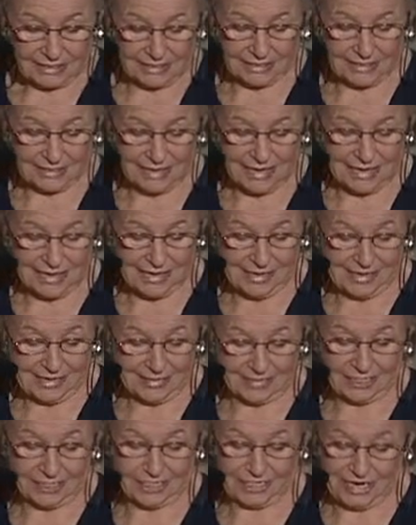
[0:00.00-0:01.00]
Dick and
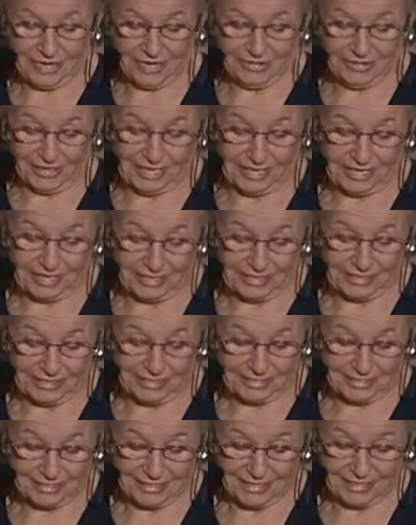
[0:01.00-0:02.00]
I shared the
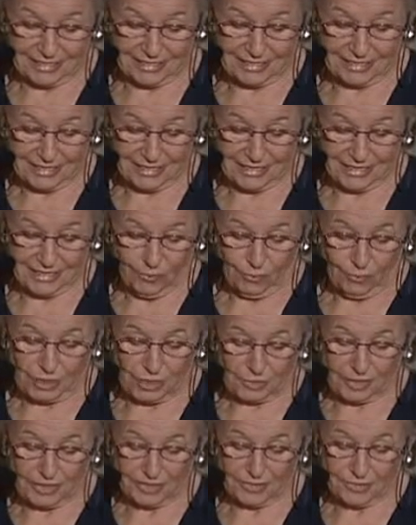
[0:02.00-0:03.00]
kids. We
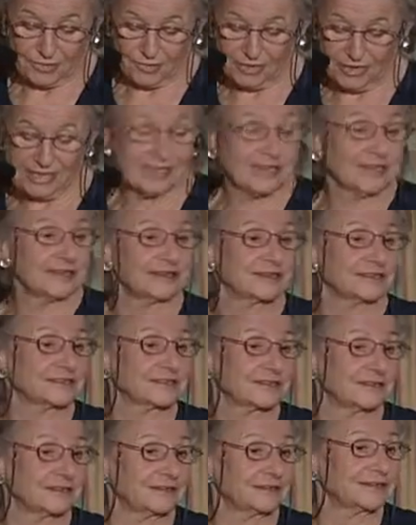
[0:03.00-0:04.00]
spent 3
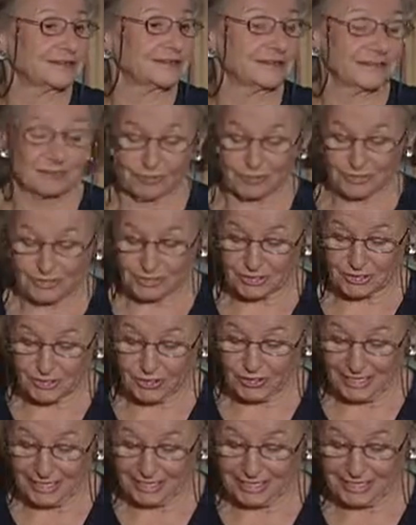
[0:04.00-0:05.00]
years also
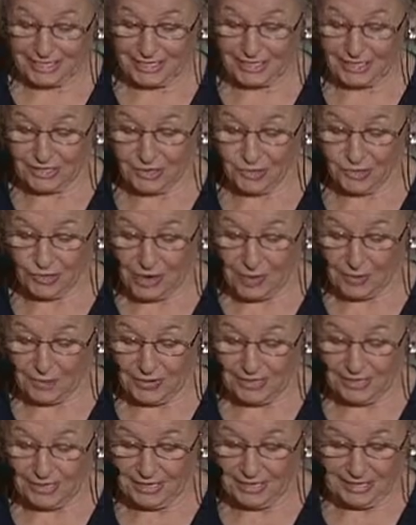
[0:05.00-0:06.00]
restoring a
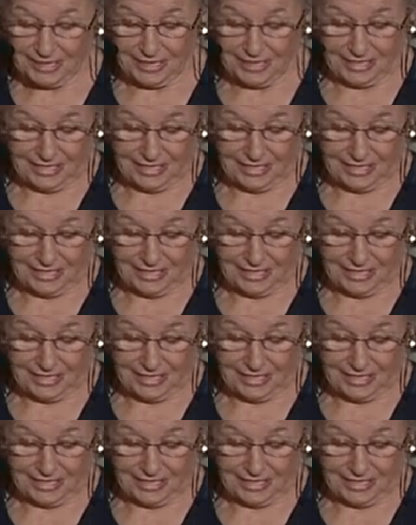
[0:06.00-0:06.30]
decrepit